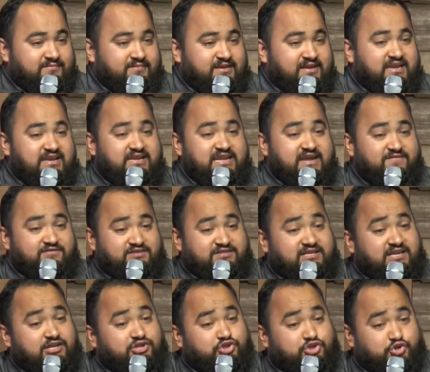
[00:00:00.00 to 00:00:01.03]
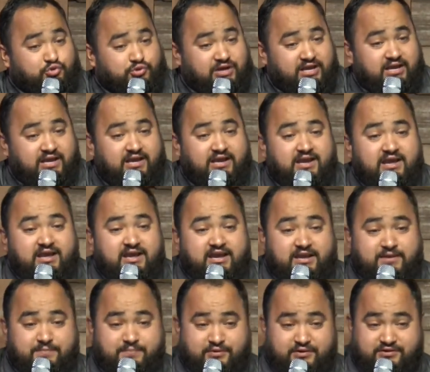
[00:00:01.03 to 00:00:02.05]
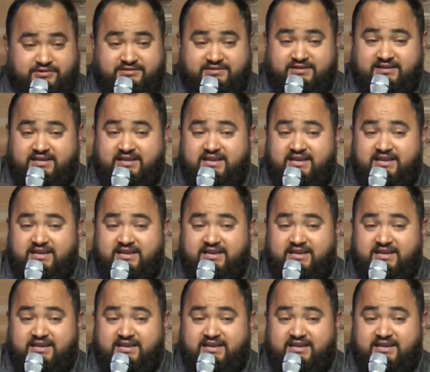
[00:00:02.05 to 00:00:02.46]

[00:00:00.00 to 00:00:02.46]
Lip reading: He had never seen a tree in person.